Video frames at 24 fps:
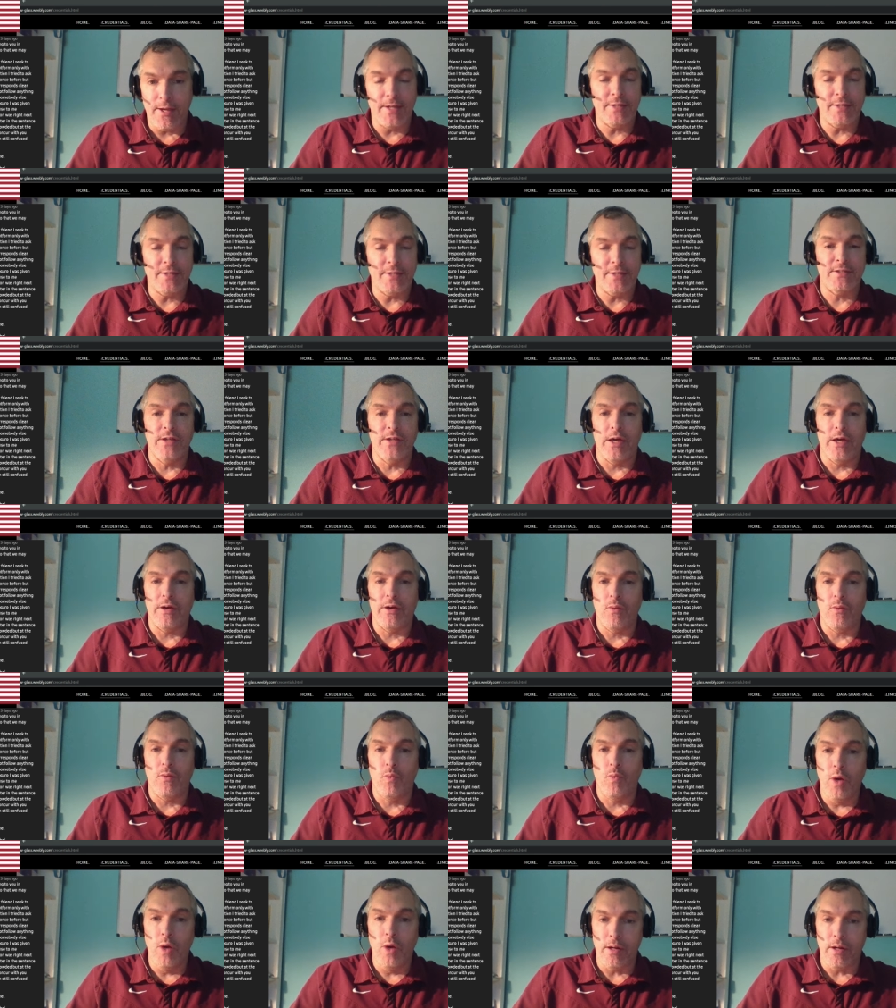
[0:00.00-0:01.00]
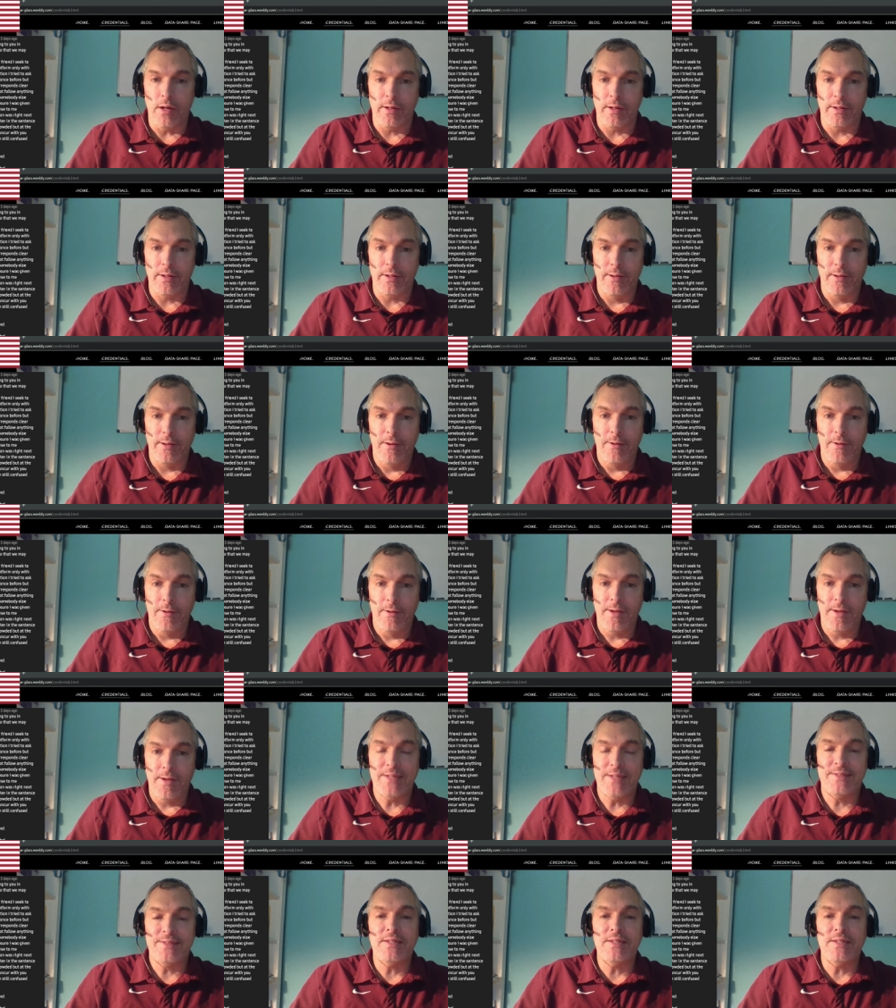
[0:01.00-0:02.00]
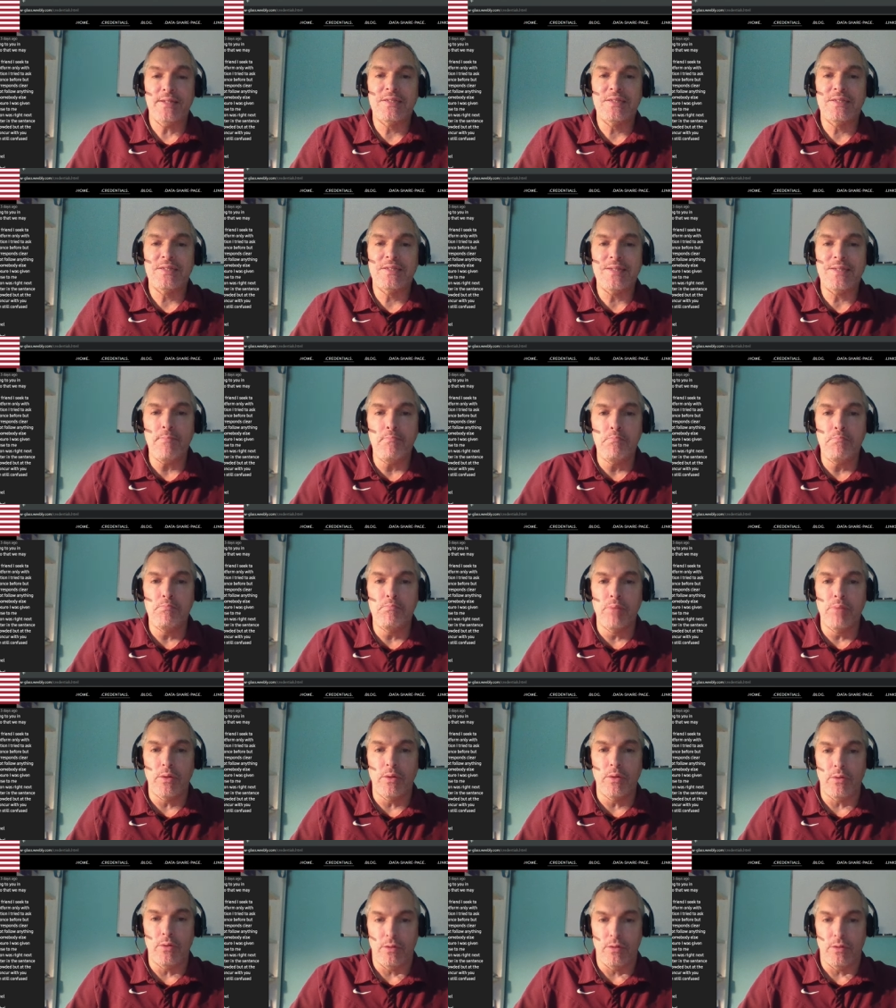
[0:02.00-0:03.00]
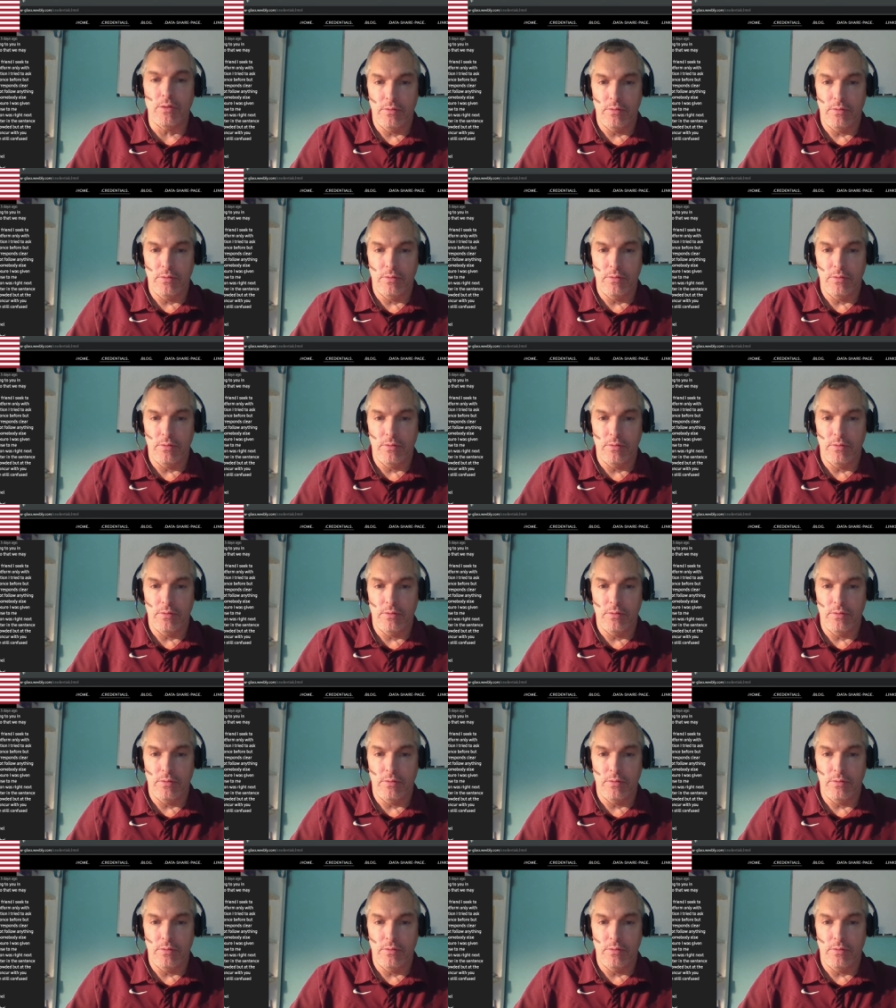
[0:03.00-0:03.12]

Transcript: and it's not a word. It's a symbol.